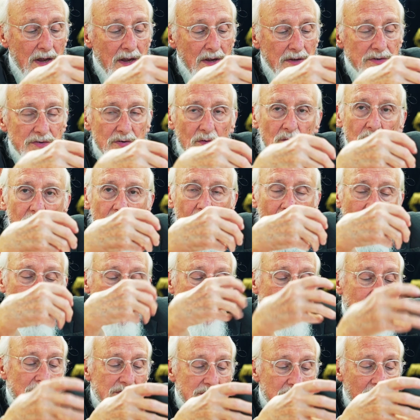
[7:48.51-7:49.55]
So why
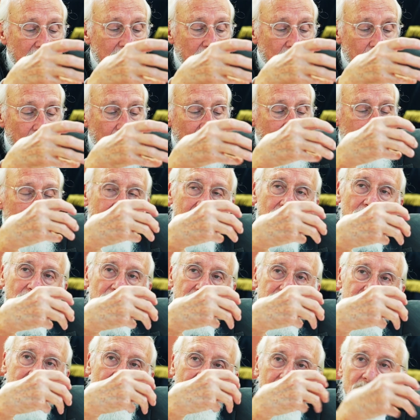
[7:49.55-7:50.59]
don't we start with
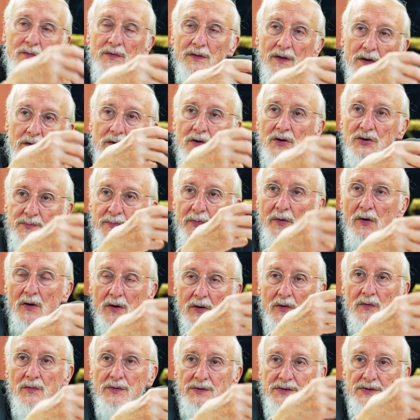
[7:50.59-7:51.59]
HaKadosh Baruch Hu?